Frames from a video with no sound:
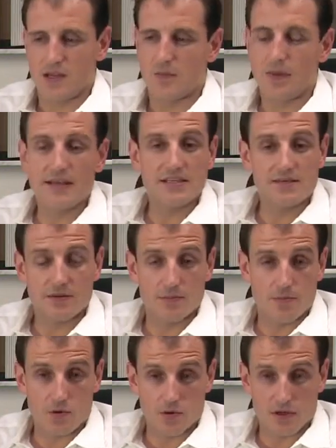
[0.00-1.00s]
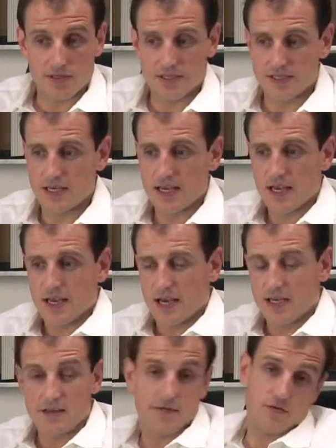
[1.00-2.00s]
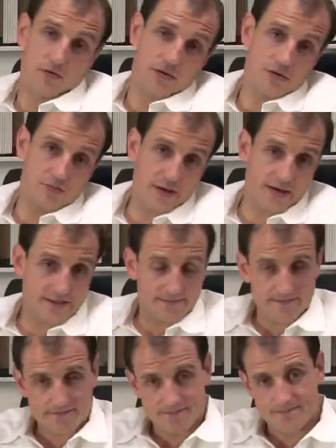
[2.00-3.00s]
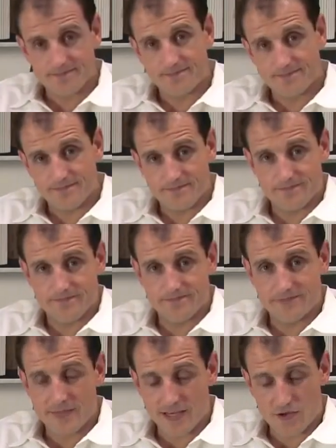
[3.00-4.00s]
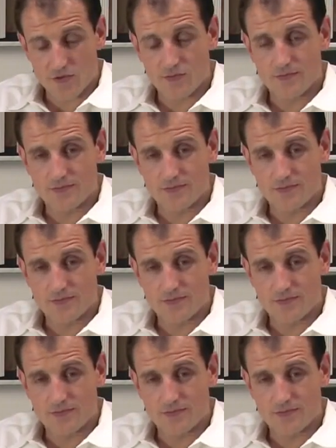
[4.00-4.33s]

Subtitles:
many different products in the fuel cell space. Thank you.